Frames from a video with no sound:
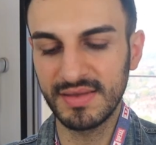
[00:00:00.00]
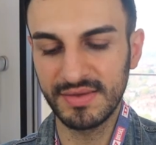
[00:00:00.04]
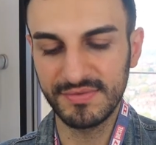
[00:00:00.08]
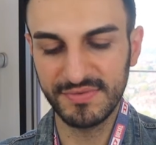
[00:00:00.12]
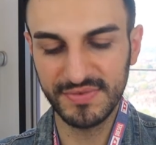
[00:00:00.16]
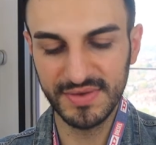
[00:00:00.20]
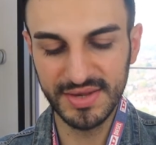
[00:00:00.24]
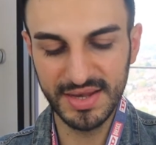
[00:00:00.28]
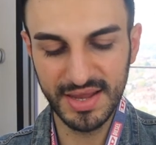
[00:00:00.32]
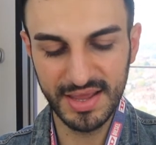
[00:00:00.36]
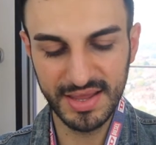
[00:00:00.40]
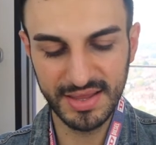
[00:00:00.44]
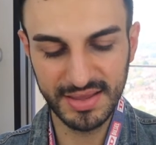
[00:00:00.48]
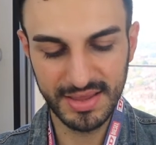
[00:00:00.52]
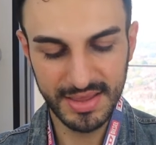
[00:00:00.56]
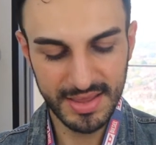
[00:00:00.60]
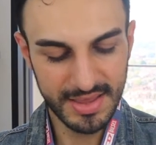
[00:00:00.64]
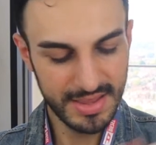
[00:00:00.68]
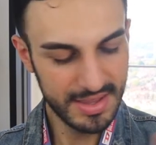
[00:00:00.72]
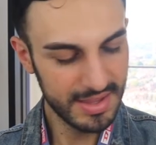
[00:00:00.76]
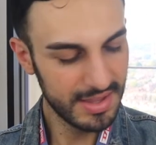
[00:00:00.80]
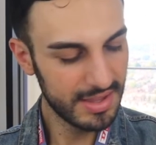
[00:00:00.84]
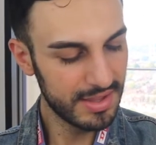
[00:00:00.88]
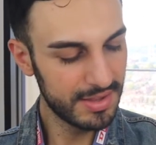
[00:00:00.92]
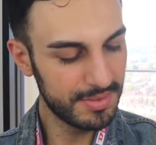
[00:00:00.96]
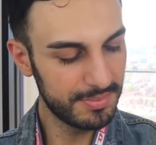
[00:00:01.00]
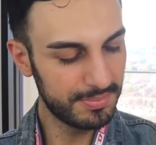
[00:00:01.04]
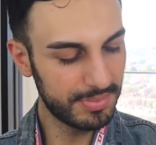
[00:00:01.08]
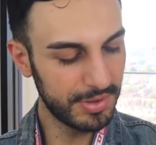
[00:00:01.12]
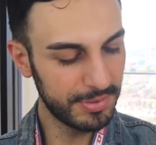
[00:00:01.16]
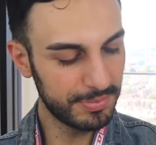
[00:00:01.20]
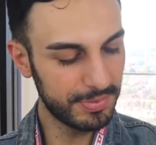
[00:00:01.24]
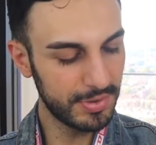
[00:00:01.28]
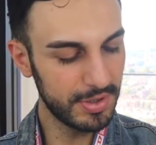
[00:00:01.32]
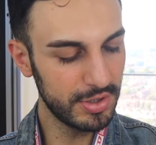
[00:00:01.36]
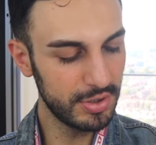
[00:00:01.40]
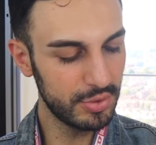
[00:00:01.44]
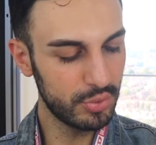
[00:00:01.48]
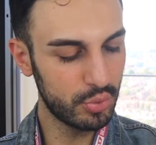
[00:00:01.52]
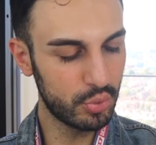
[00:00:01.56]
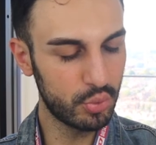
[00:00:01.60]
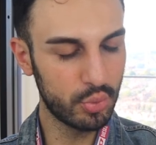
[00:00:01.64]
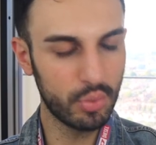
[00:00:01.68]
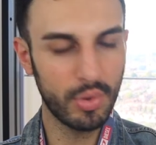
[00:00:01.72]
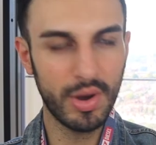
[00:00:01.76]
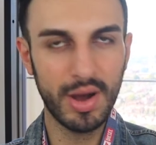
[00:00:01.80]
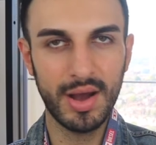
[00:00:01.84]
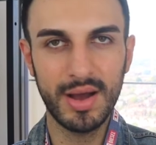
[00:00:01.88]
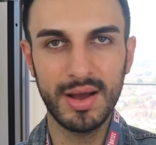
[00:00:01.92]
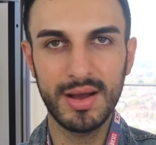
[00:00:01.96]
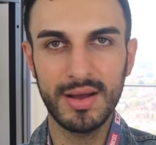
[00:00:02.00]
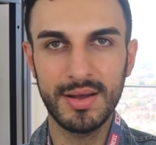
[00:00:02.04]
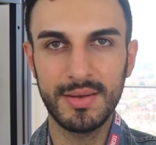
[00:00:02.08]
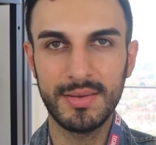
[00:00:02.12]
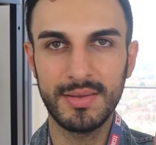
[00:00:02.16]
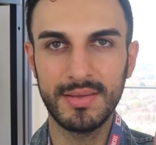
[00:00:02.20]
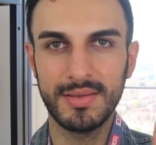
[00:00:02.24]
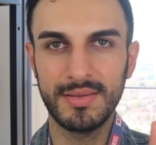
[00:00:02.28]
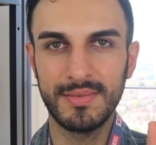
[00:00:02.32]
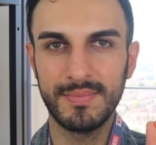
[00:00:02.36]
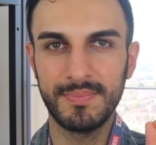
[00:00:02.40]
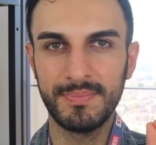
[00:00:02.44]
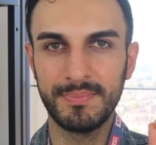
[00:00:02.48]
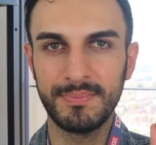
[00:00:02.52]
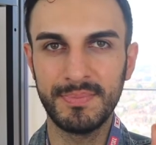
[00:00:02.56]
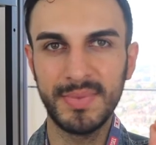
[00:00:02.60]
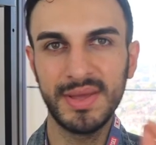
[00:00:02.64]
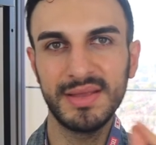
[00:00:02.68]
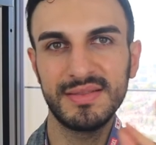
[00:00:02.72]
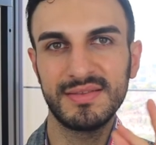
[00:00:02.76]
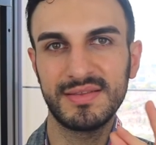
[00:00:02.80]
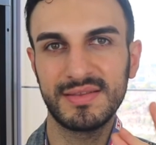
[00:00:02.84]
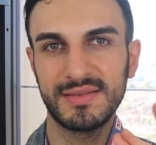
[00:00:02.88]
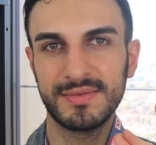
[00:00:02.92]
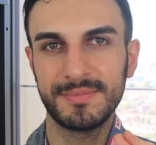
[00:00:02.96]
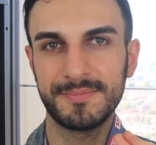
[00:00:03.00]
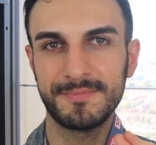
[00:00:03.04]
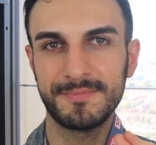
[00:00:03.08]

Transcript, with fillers: I feel like people who are mid,